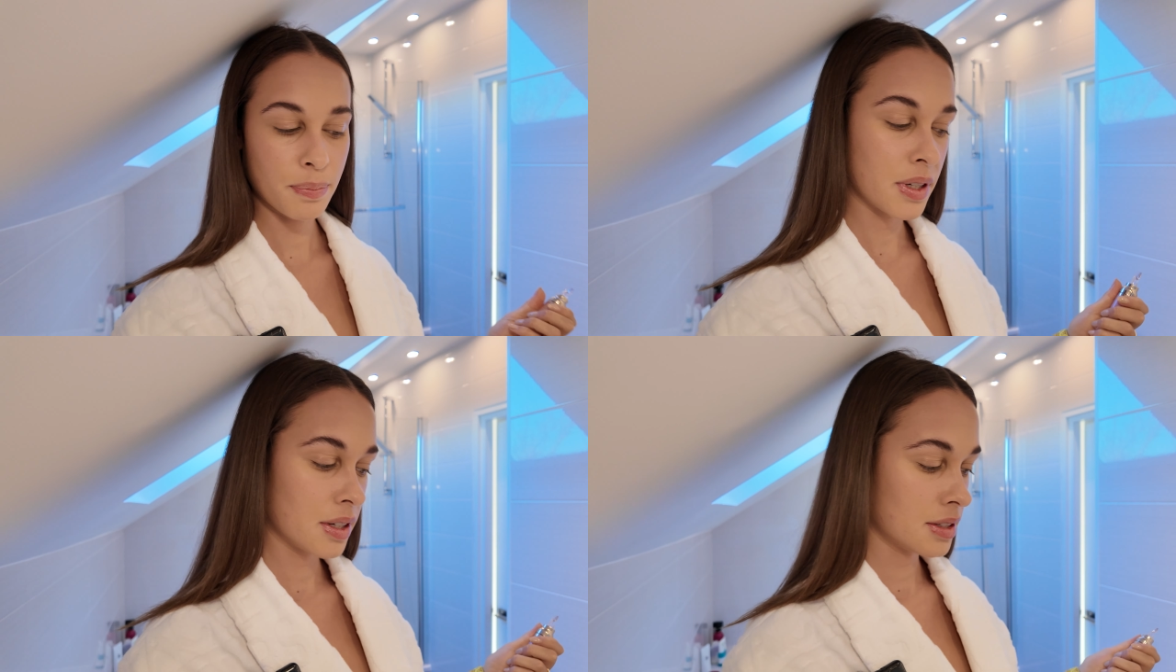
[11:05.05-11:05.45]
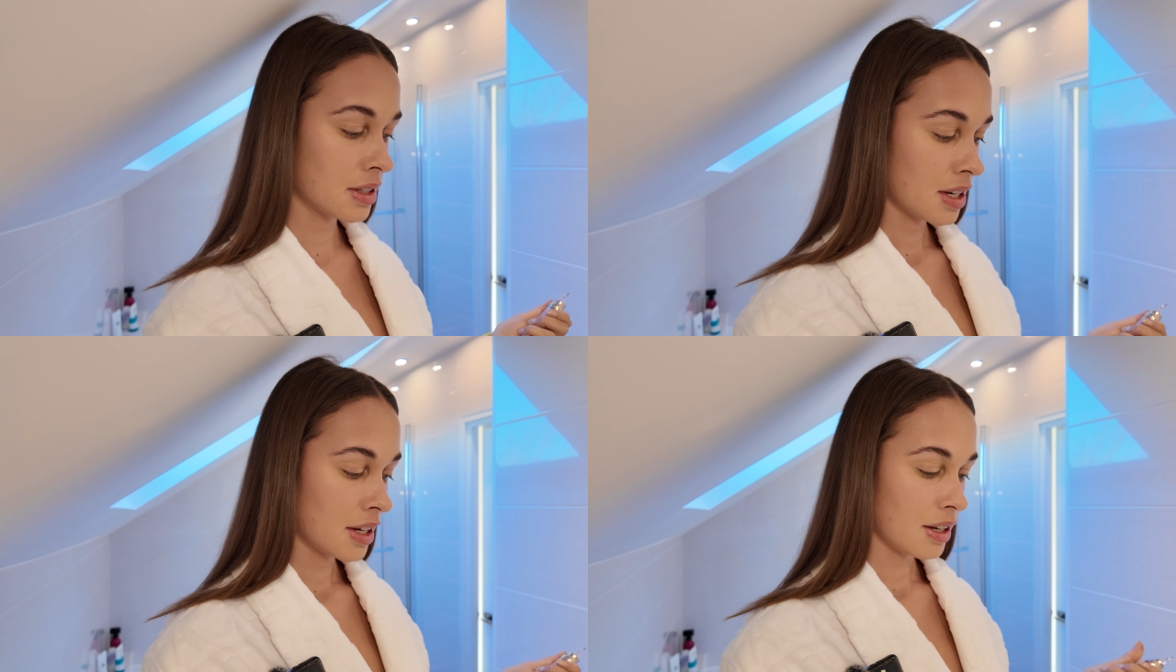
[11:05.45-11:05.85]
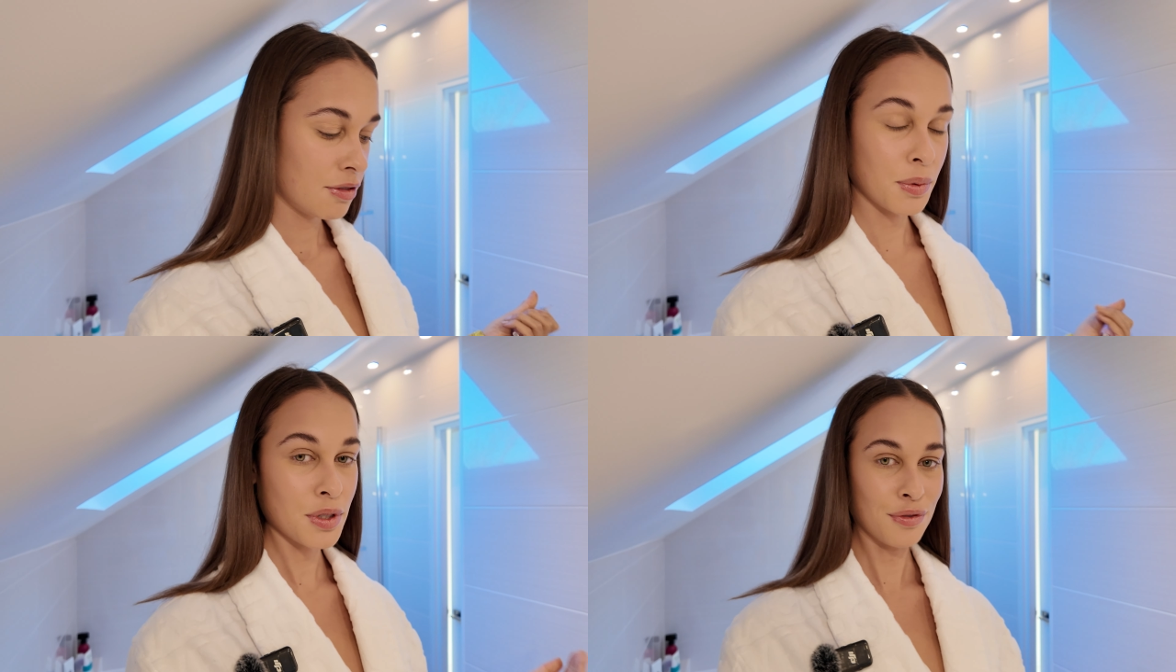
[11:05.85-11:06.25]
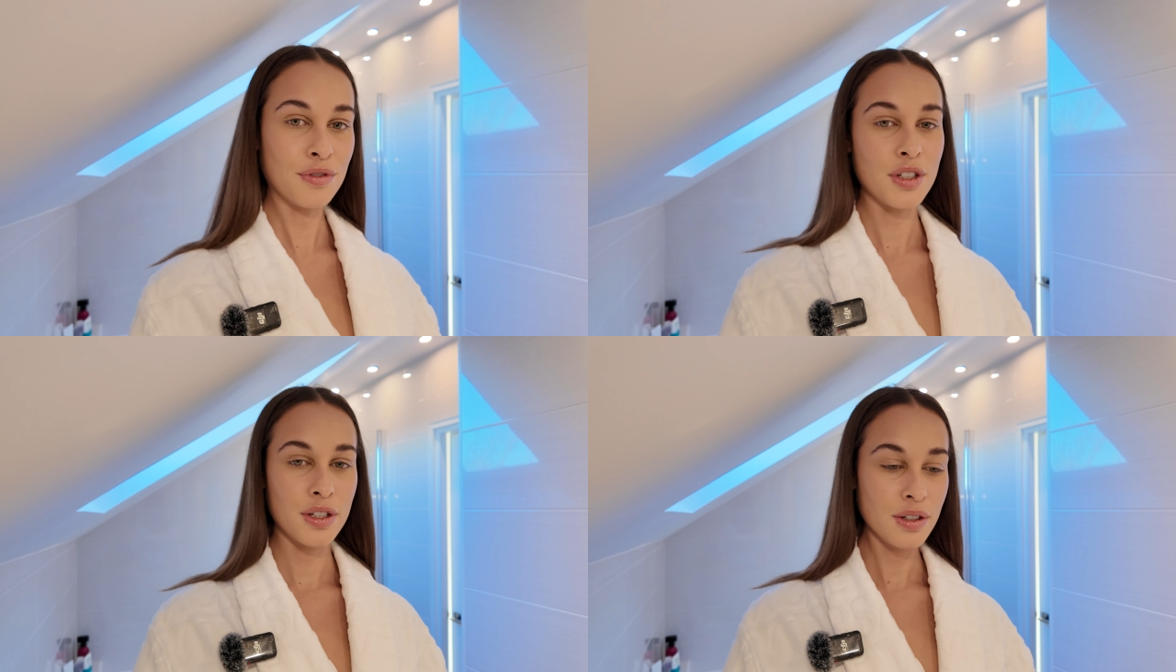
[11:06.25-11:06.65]
because if it
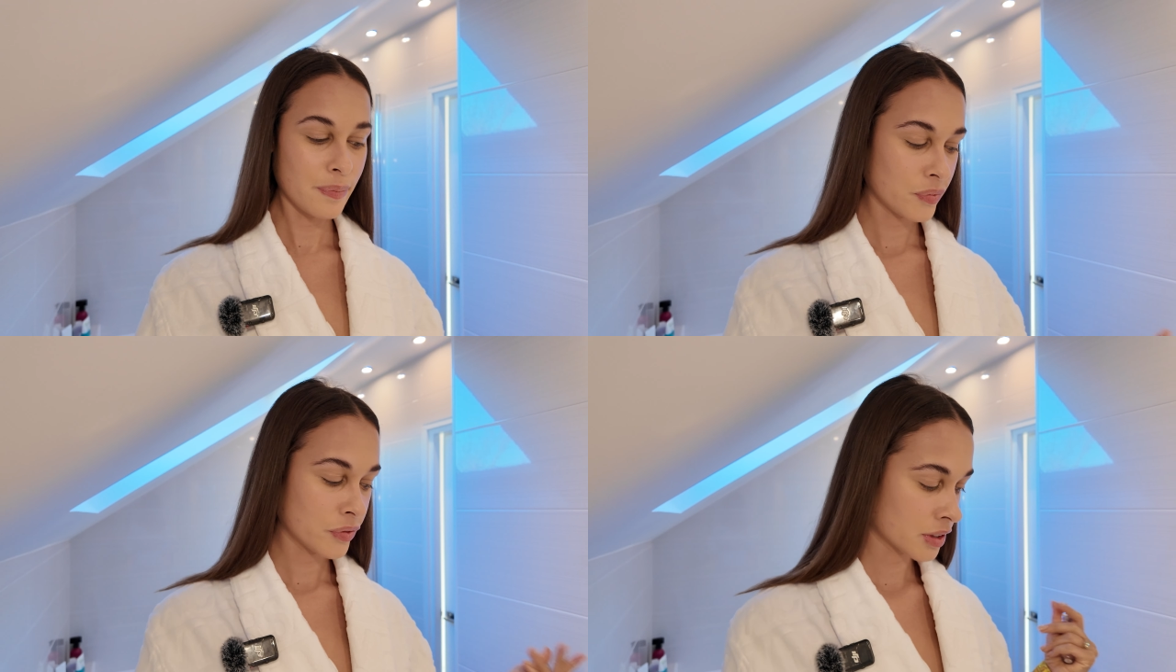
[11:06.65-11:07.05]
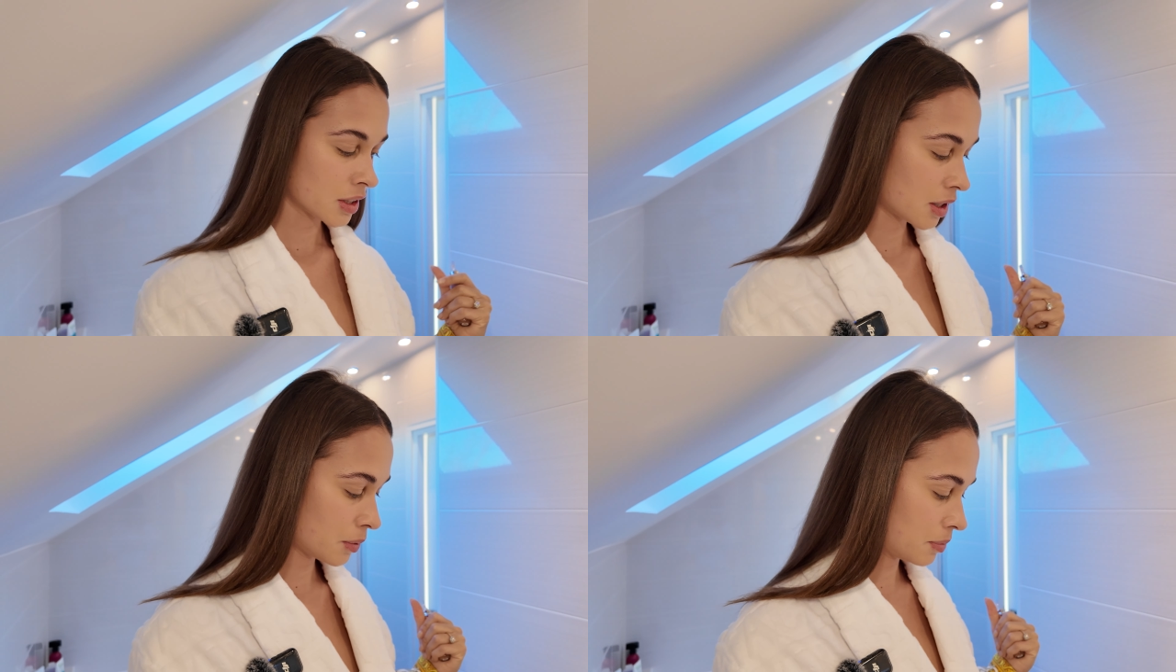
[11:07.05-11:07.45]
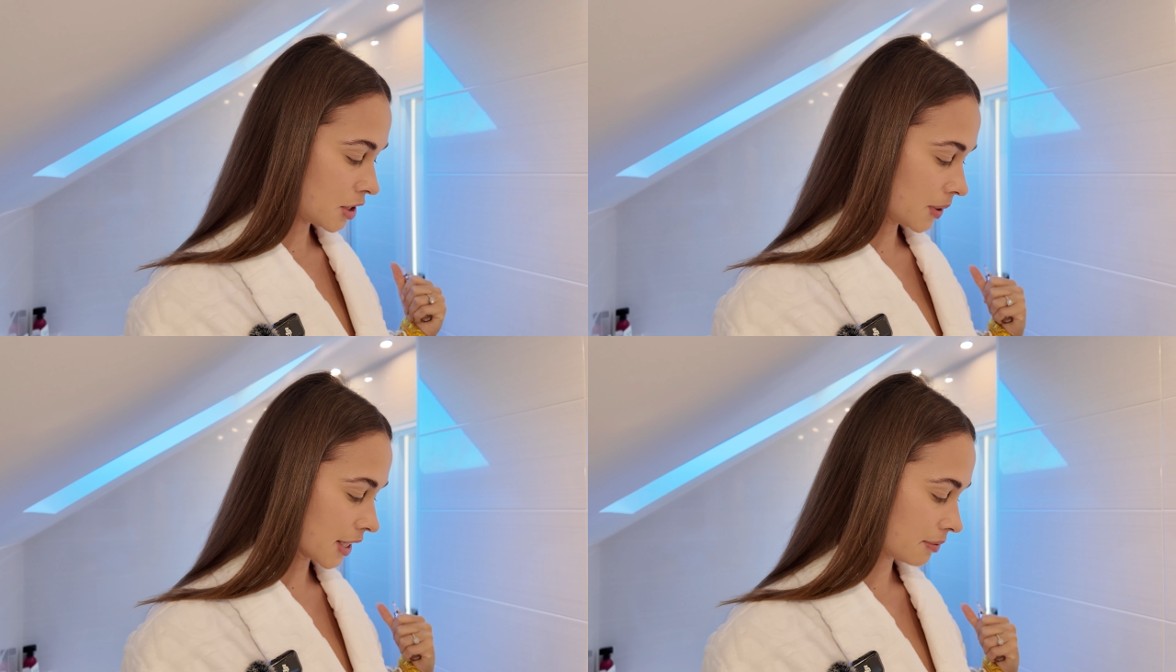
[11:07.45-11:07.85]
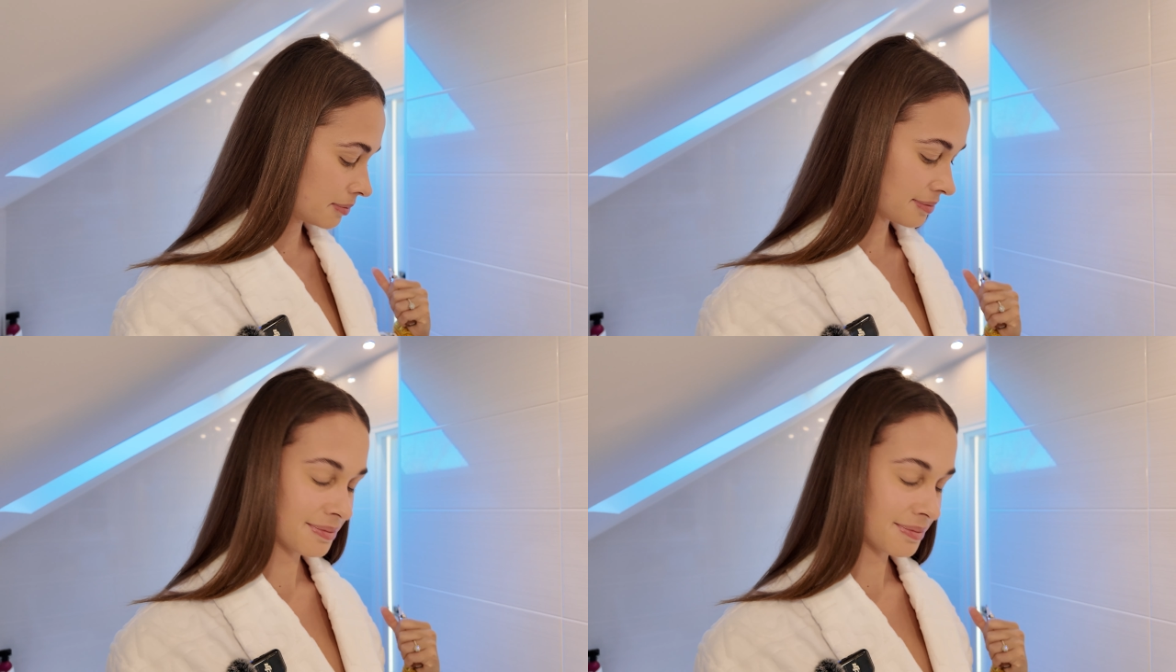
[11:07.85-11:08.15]
wasn't for you, I wouldn't be doing it.